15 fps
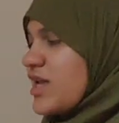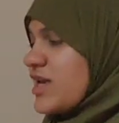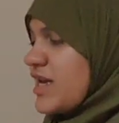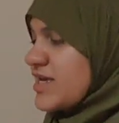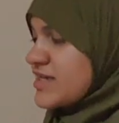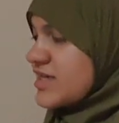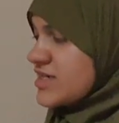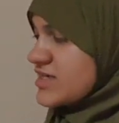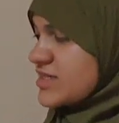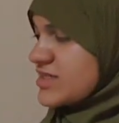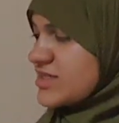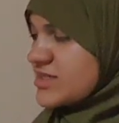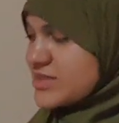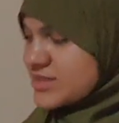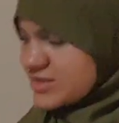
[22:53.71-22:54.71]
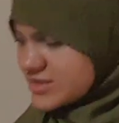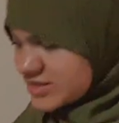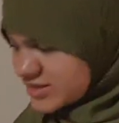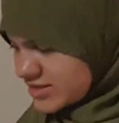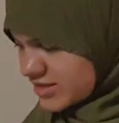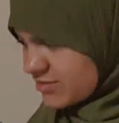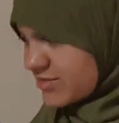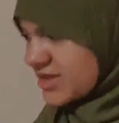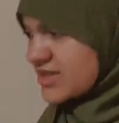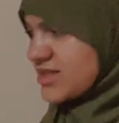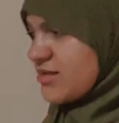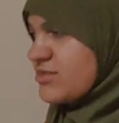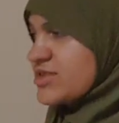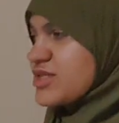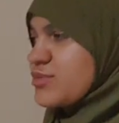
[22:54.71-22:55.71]
Like here there's some
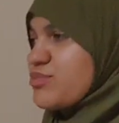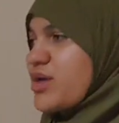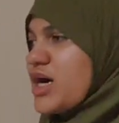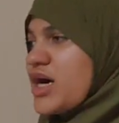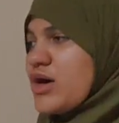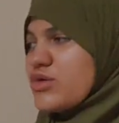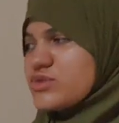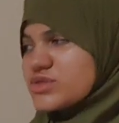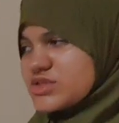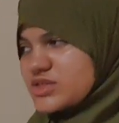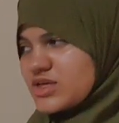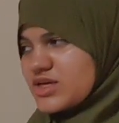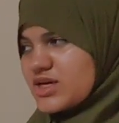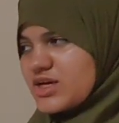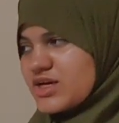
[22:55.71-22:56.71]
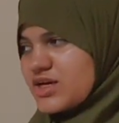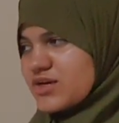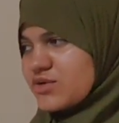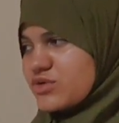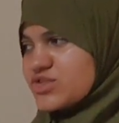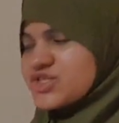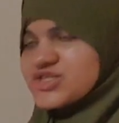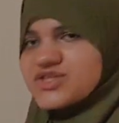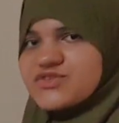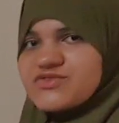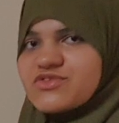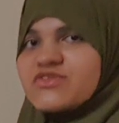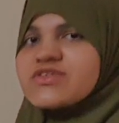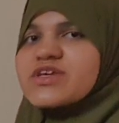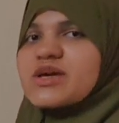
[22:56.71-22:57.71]
examples about equations
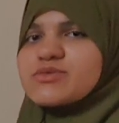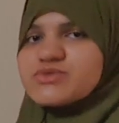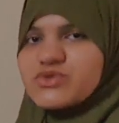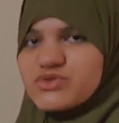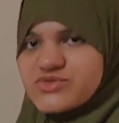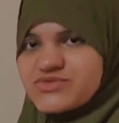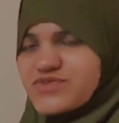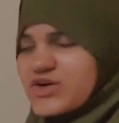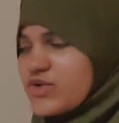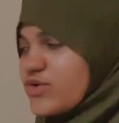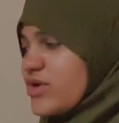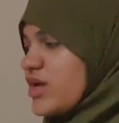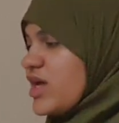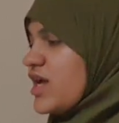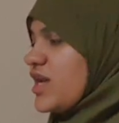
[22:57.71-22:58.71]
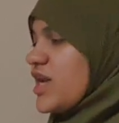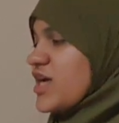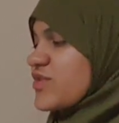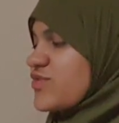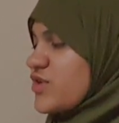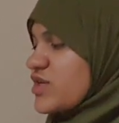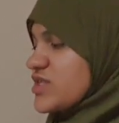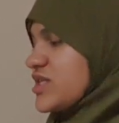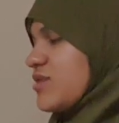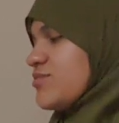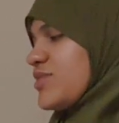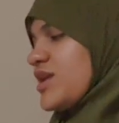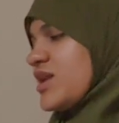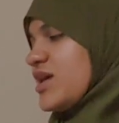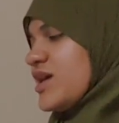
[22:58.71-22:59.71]
involving absolute value. Like for
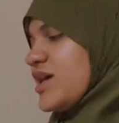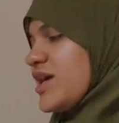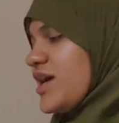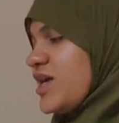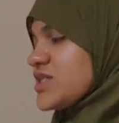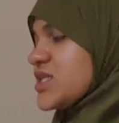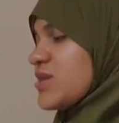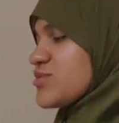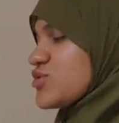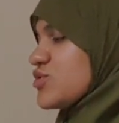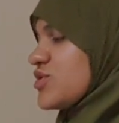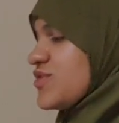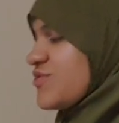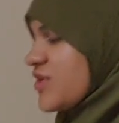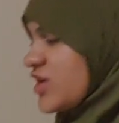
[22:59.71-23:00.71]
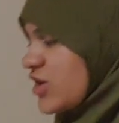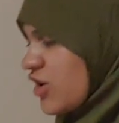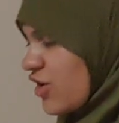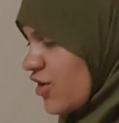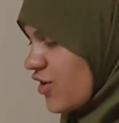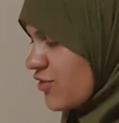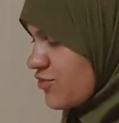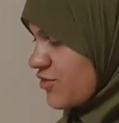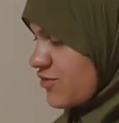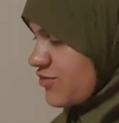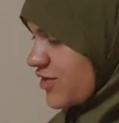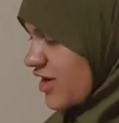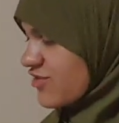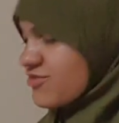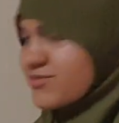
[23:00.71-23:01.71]
example, here's the absolute value of
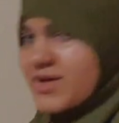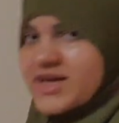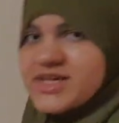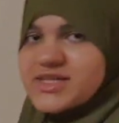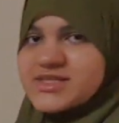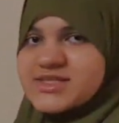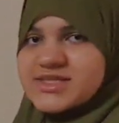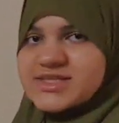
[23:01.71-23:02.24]
5 minus